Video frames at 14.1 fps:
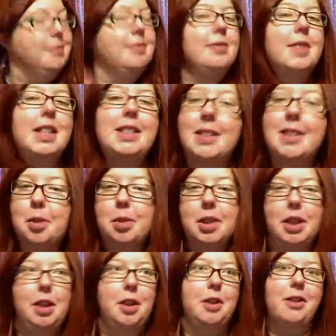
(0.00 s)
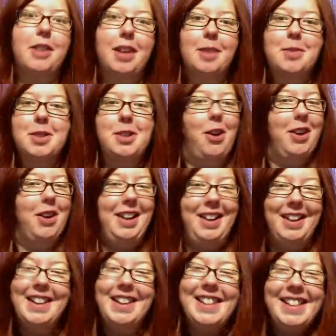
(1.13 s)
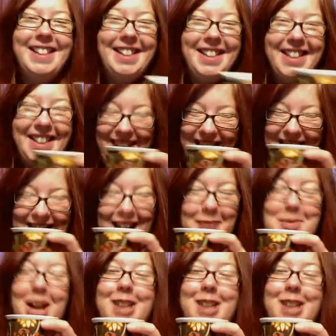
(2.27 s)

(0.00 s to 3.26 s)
it's still really early. I'm sorry. I'm not